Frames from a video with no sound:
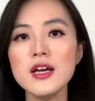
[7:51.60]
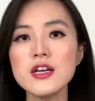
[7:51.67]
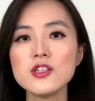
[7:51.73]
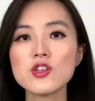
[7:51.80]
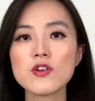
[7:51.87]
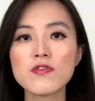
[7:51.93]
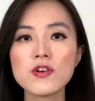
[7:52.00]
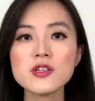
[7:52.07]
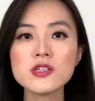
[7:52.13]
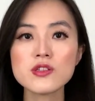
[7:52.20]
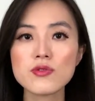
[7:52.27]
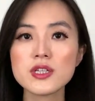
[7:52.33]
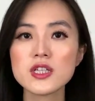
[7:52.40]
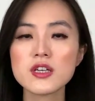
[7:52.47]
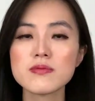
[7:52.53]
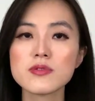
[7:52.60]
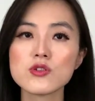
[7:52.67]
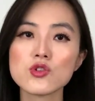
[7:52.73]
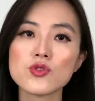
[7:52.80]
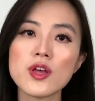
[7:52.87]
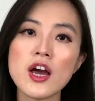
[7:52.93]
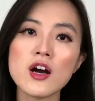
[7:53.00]
The first three tips
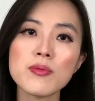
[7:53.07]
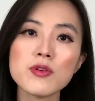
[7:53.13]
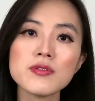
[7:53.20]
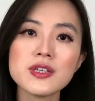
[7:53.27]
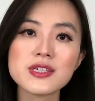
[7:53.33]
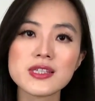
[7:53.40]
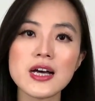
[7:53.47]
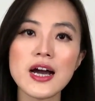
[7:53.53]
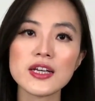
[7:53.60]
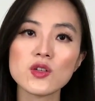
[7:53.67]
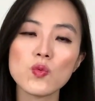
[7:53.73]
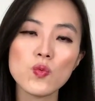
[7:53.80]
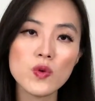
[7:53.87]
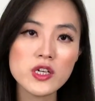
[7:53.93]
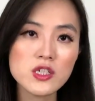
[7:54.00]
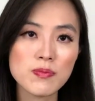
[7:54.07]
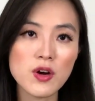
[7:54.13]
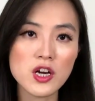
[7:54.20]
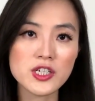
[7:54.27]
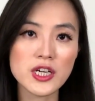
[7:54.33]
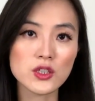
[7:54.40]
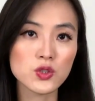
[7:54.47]
should help you decide which
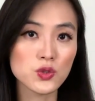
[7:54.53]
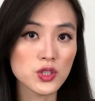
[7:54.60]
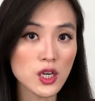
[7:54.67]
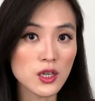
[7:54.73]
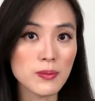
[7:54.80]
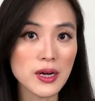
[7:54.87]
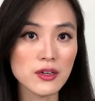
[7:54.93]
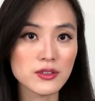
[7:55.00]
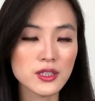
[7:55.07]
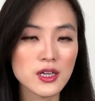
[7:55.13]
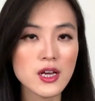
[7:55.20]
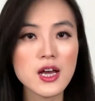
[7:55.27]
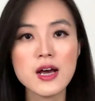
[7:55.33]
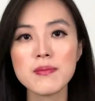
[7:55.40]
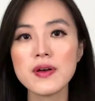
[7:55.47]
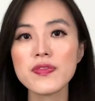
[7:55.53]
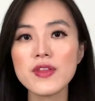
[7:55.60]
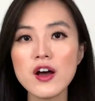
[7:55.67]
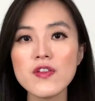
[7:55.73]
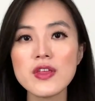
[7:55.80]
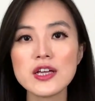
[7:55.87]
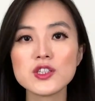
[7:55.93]
project to talk about. But
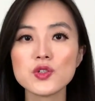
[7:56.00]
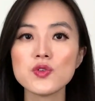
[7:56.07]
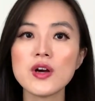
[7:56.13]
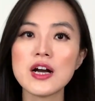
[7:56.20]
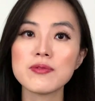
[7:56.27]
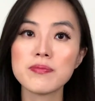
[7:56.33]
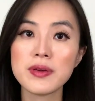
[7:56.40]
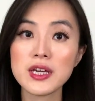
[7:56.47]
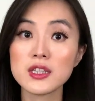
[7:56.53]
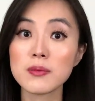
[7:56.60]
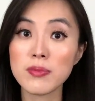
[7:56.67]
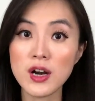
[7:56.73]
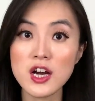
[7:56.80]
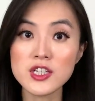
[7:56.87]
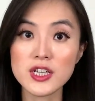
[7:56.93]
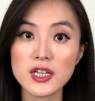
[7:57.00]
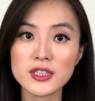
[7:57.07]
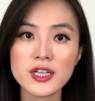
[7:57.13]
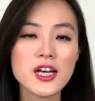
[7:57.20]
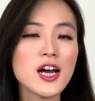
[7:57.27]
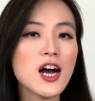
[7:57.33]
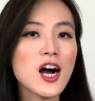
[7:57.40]
now that you have picked the project,
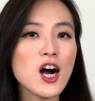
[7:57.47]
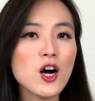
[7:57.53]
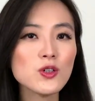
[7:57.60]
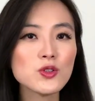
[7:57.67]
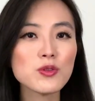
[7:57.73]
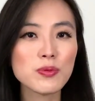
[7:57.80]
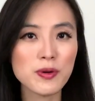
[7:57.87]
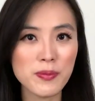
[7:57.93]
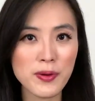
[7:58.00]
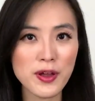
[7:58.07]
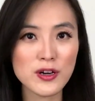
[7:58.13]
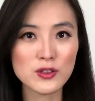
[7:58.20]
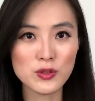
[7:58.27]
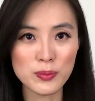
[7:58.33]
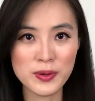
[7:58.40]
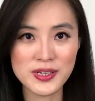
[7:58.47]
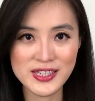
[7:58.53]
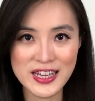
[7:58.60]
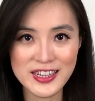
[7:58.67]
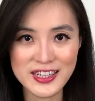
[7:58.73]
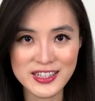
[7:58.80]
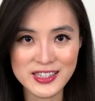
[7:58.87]
how do you prepare to
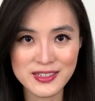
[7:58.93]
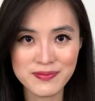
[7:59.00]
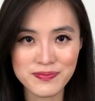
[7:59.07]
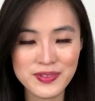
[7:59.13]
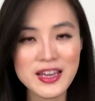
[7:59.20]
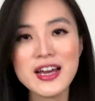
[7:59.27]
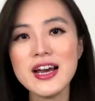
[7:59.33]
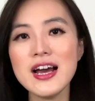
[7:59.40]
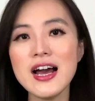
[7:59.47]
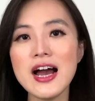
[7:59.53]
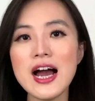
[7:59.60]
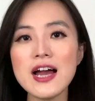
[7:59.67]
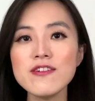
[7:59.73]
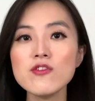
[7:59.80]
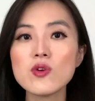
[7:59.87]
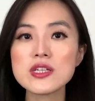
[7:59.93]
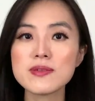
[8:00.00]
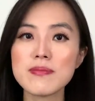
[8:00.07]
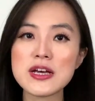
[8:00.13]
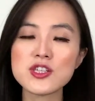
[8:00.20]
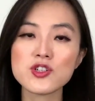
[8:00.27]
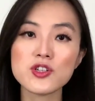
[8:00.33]
present it? Everyone's
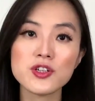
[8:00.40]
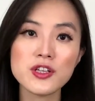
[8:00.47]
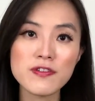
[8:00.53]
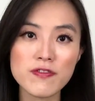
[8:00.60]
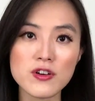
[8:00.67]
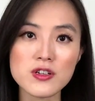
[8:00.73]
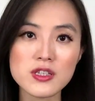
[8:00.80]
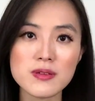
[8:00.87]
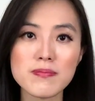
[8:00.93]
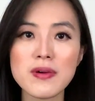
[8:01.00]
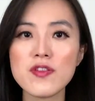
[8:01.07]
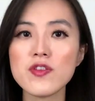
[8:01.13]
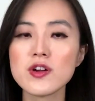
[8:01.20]
method differs, but